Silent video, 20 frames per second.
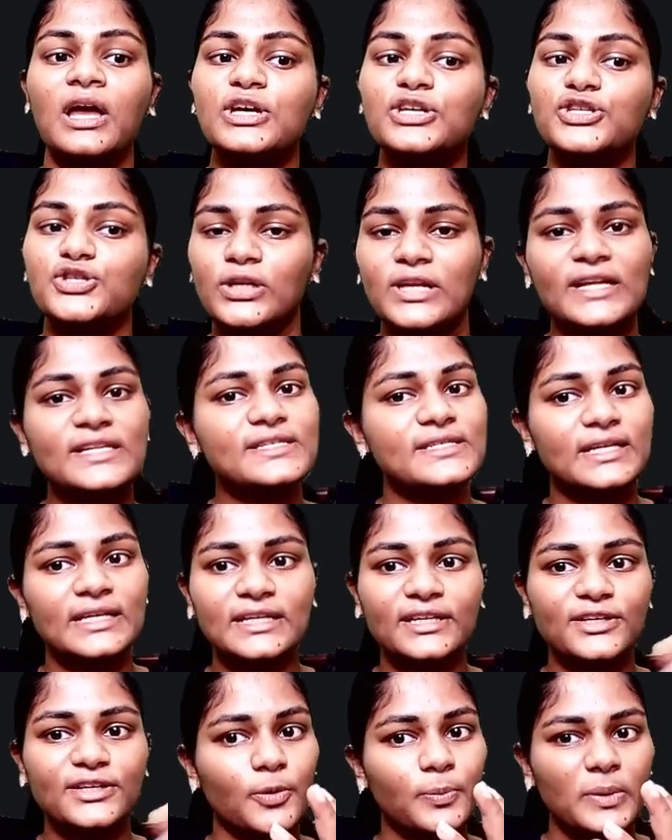So let's
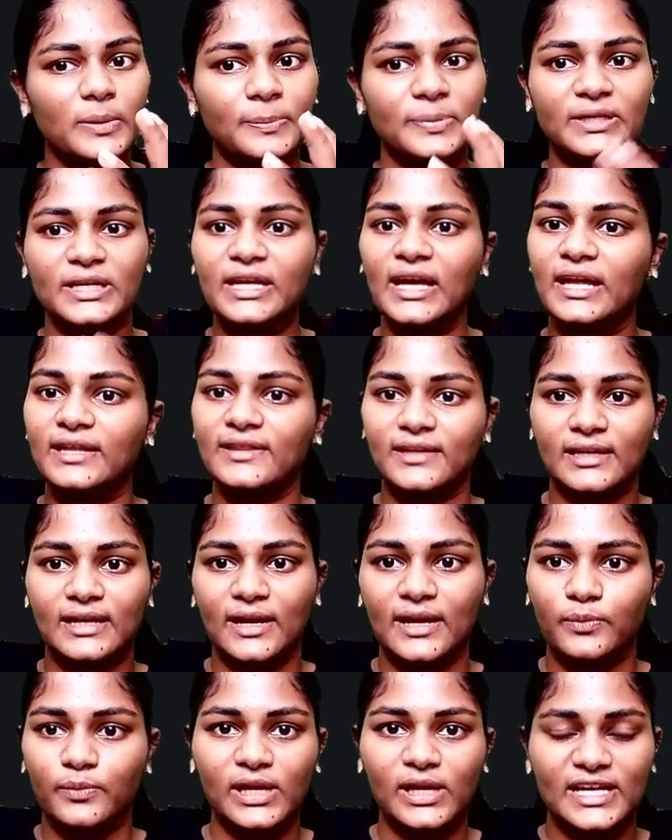read in your PPT and then
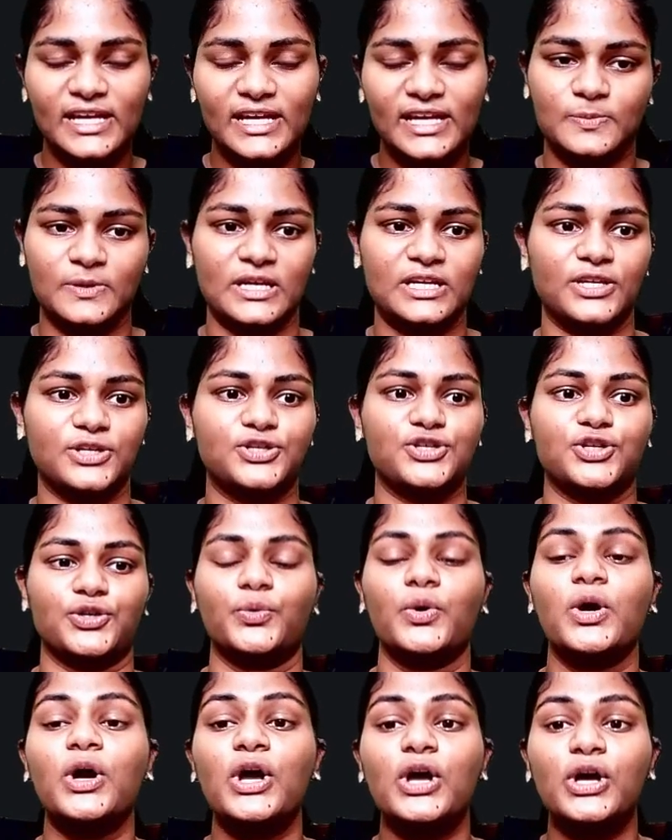I will explain it to you.
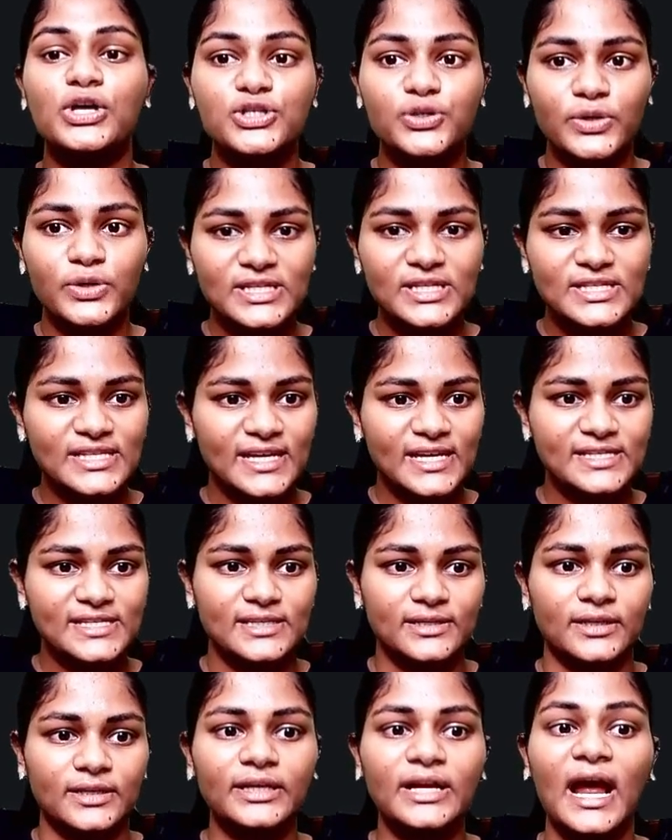So it says
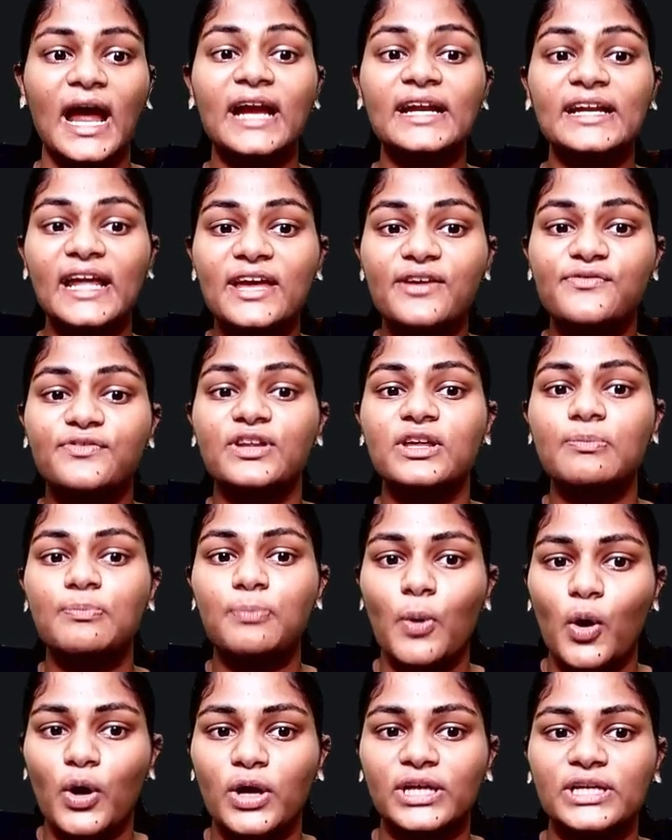here, at every
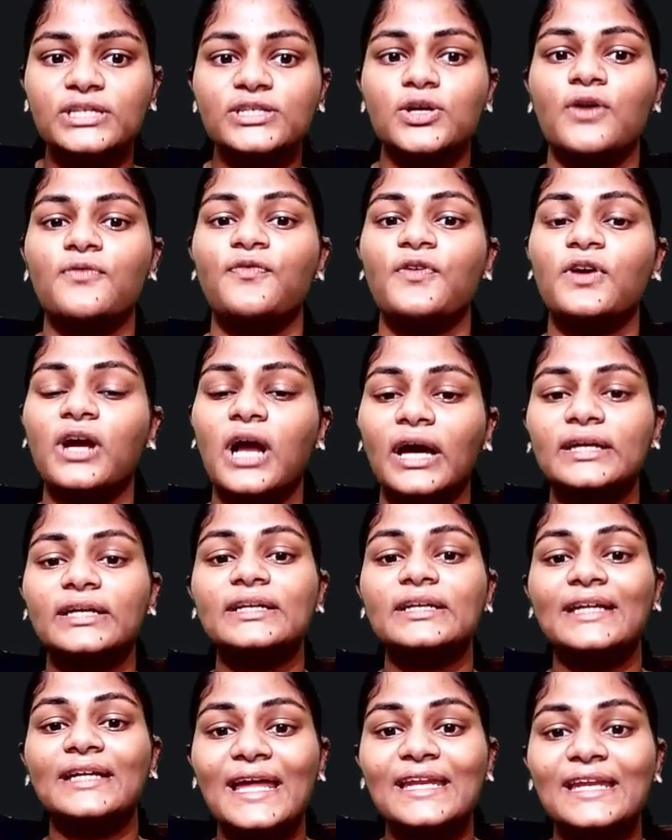point of a
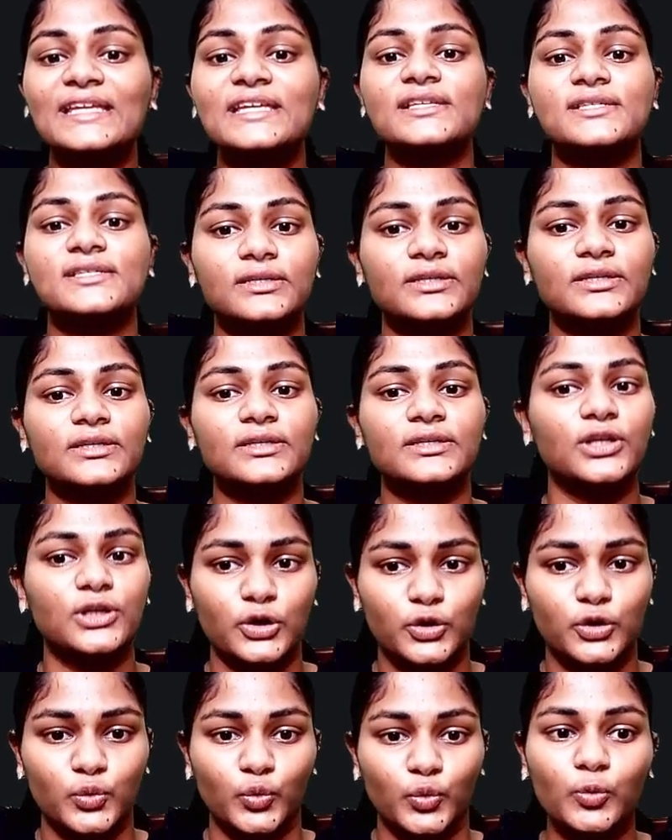current carrying circular
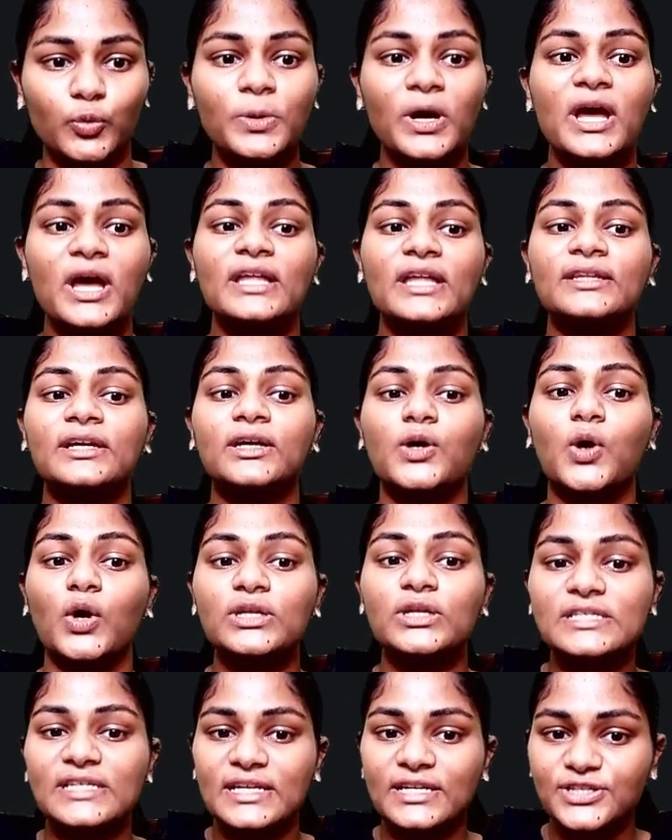loop, the
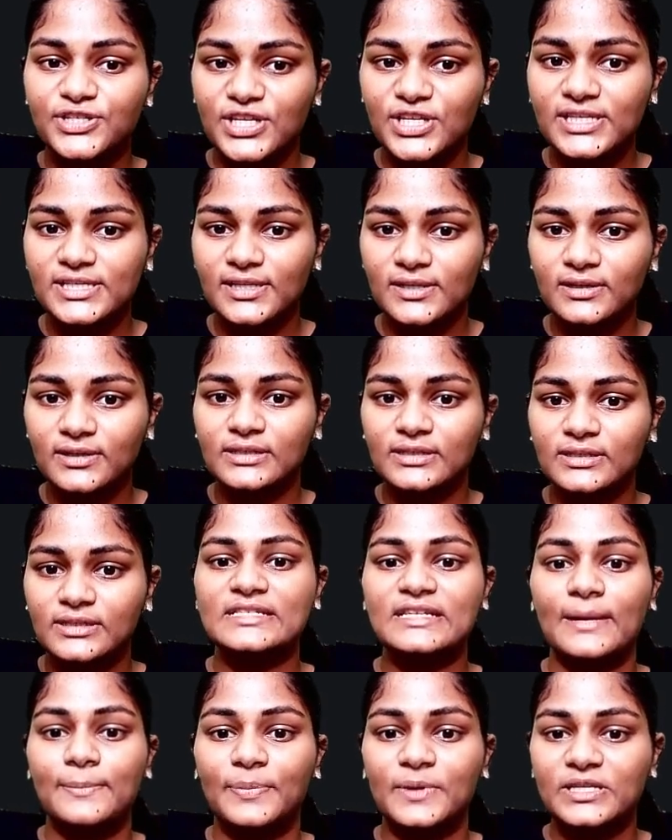concentric
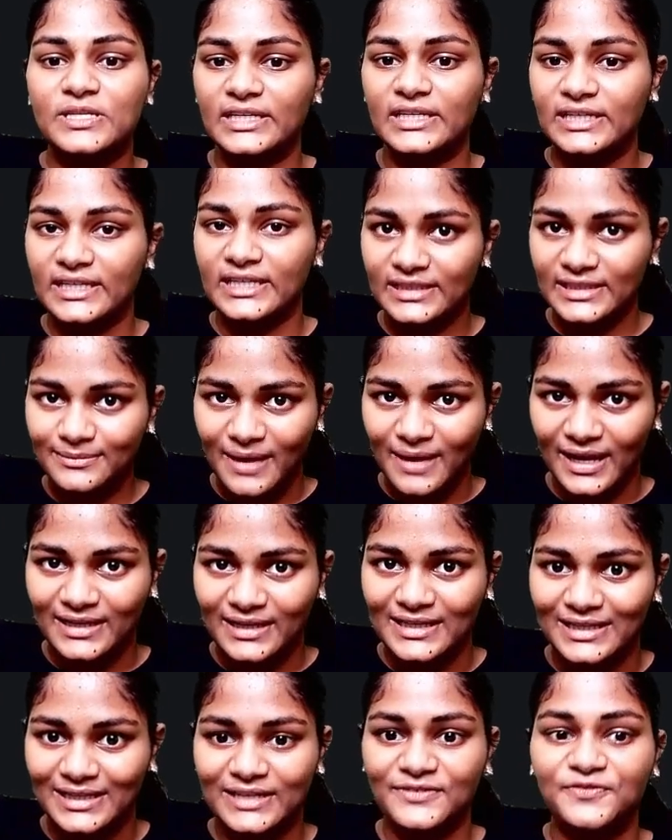circles representing the
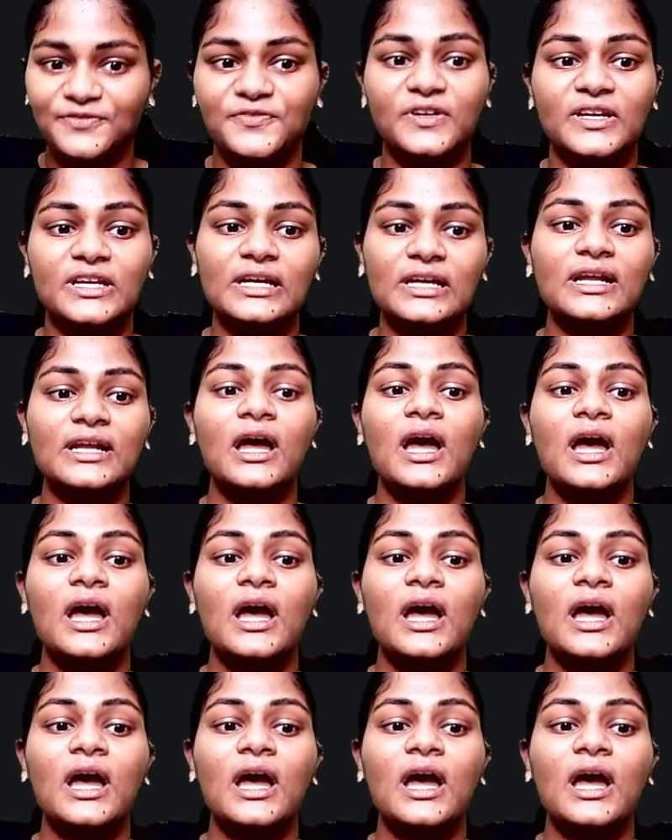magnetic field